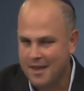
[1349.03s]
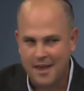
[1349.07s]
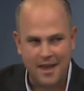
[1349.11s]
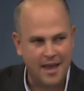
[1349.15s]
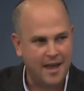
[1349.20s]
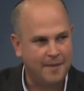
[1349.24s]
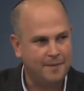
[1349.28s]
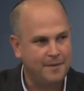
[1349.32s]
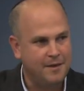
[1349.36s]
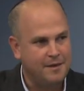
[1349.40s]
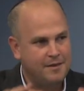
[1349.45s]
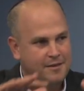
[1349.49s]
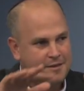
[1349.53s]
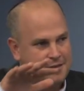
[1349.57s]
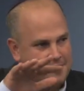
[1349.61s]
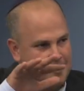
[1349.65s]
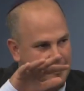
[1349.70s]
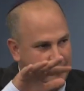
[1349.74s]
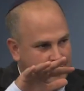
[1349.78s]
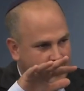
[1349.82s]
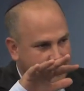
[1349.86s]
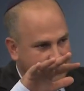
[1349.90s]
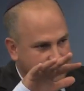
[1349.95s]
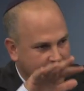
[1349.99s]
And the,
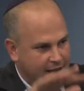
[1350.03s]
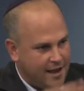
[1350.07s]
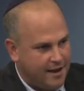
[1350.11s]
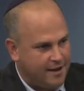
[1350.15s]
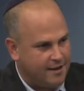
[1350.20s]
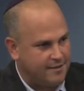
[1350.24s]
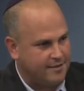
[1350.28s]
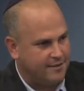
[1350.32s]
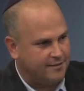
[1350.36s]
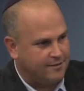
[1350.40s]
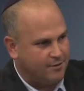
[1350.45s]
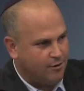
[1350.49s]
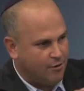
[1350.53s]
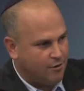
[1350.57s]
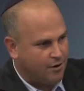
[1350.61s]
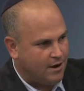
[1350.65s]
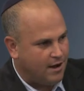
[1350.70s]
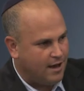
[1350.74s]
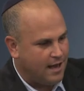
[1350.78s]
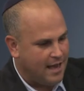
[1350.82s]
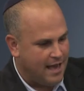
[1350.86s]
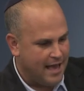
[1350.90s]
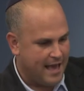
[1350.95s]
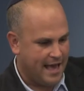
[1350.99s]
the text, the
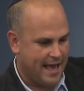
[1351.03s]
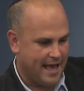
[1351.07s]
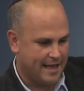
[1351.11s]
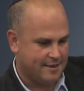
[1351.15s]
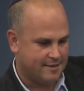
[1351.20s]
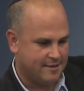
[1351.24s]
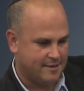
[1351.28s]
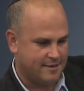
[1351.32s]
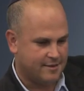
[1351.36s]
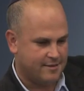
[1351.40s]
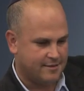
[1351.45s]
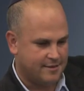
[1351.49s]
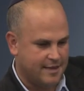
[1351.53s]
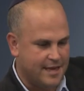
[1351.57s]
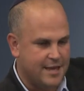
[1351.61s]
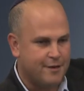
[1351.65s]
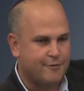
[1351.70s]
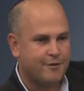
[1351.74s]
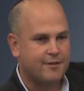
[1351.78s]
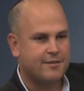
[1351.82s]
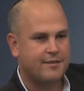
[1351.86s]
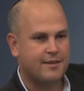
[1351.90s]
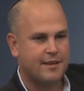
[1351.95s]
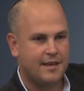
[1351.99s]
Torah, has
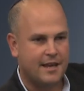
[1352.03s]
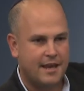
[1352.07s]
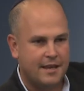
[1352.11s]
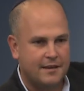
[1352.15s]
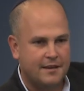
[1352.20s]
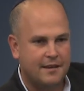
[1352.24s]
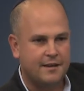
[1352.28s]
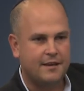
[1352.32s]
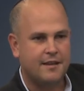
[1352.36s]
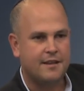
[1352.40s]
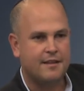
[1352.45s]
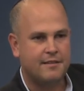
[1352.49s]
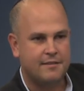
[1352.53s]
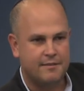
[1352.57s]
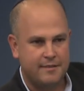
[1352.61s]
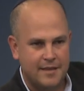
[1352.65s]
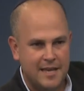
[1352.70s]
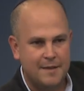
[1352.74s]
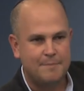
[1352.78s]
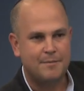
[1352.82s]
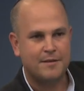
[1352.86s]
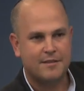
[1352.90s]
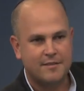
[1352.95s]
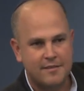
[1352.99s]
secrets hidden
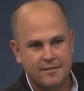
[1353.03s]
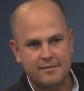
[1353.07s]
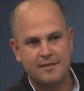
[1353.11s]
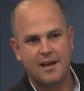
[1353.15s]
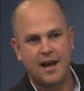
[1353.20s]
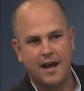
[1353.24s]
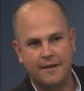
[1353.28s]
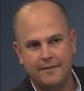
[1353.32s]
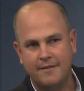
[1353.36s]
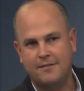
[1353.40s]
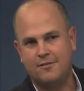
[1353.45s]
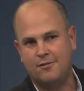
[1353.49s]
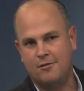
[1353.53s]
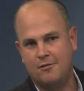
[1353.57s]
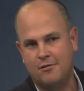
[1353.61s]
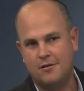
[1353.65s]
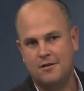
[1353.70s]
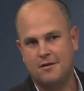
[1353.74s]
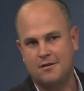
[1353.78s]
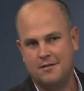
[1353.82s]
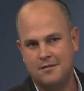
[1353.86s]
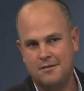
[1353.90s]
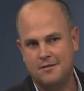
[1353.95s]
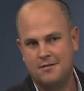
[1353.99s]
deep inside the Torah.